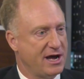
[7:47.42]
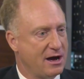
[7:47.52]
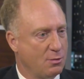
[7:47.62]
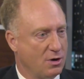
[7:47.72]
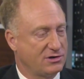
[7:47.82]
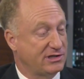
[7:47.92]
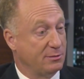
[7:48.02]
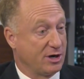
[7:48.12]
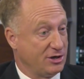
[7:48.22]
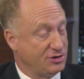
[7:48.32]
and how it works, and
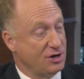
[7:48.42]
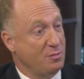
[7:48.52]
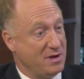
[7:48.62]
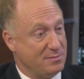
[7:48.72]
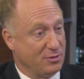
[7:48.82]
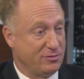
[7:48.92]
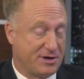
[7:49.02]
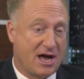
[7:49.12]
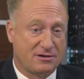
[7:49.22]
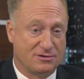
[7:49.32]
then we're going to show people, the
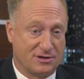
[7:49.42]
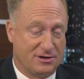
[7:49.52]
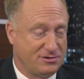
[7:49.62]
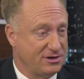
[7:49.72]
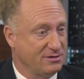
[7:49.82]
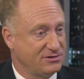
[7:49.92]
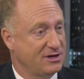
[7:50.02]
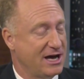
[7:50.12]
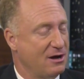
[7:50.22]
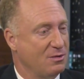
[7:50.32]
doctor's going to show us
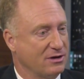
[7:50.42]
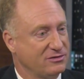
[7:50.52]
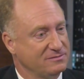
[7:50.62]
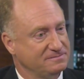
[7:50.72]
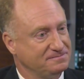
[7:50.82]
how it works.